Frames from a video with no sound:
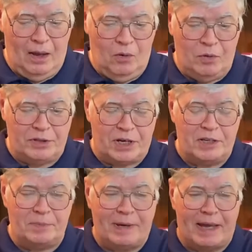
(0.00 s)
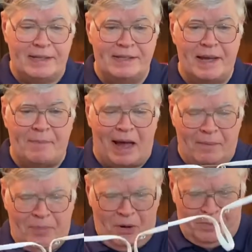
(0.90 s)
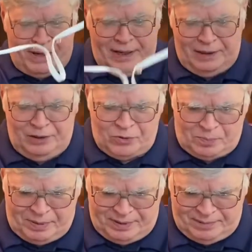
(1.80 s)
which gives me a semi-permanent loop.